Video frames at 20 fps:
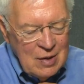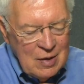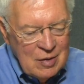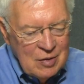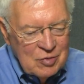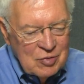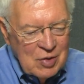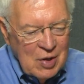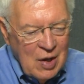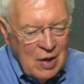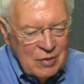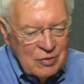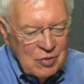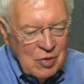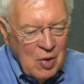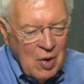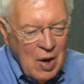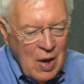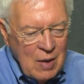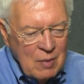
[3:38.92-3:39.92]
is,
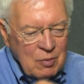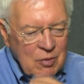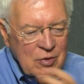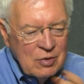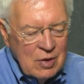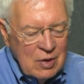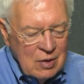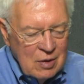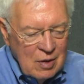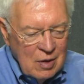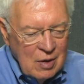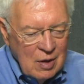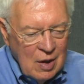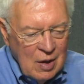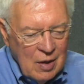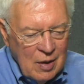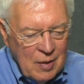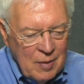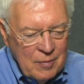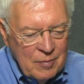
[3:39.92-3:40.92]
so I was at
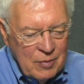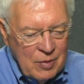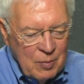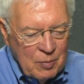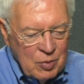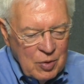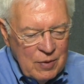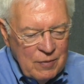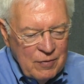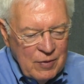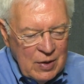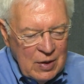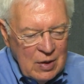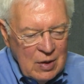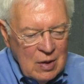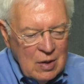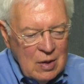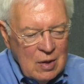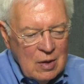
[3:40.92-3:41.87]
the briefing,